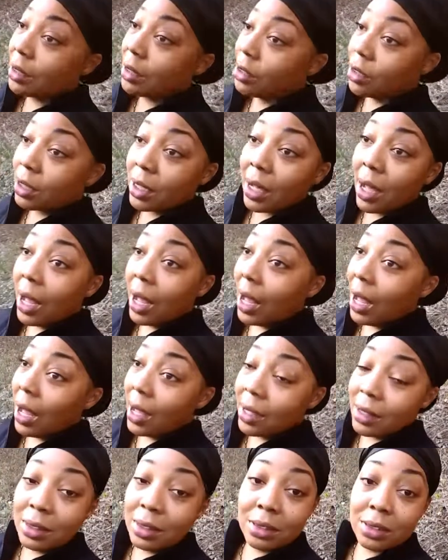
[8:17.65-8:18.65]
Look,
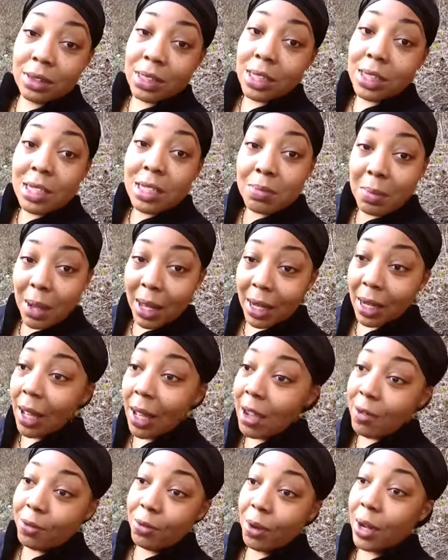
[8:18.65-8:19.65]
this is my
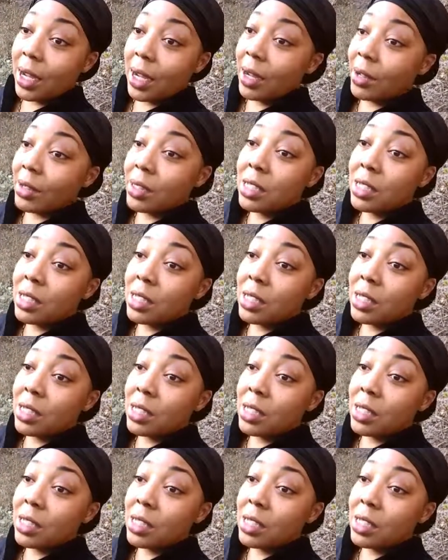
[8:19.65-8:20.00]
life right here.